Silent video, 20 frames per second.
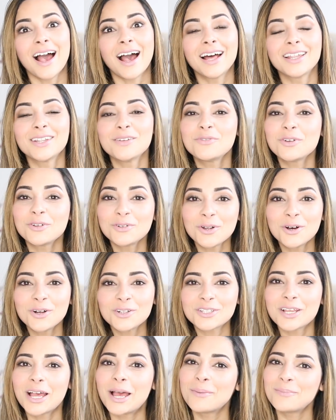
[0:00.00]
And if you're
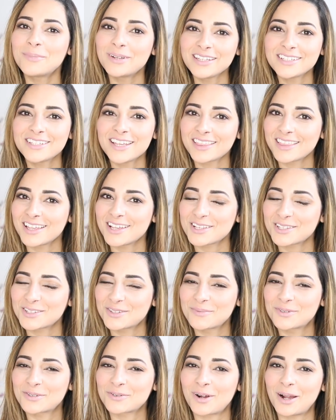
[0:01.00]
not, please hit that
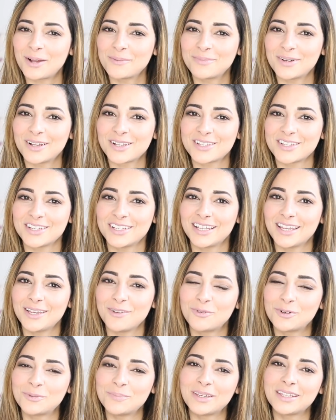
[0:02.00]
subscribe button.
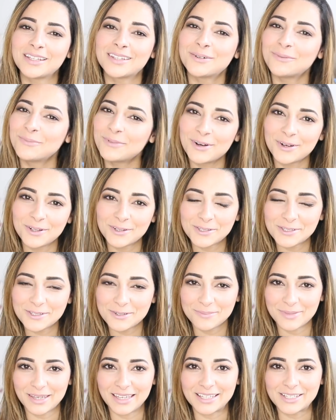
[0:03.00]
It would mean the world
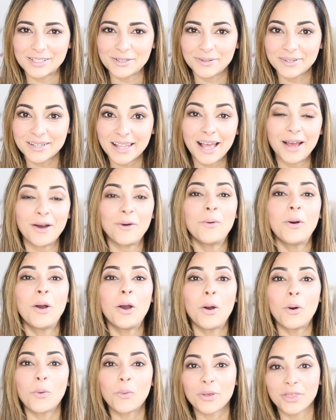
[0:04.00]
to me. So now,
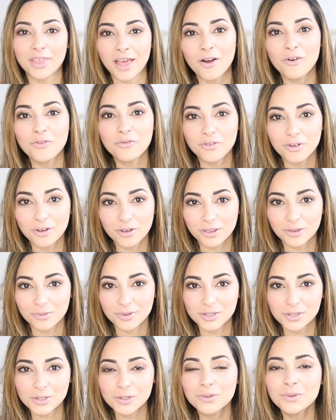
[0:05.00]
without further
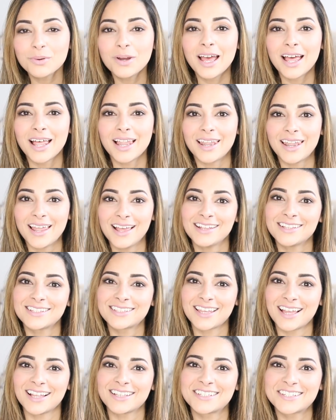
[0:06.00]
ado,
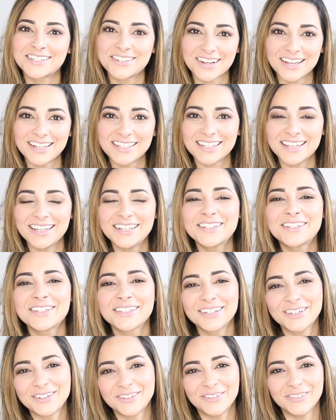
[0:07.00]
let's get straight into
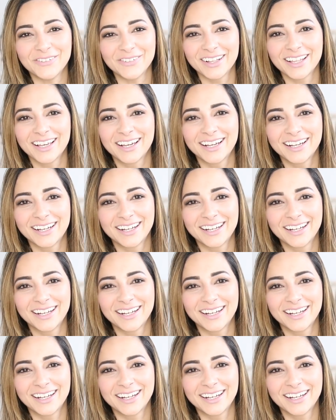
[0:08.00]
the haul.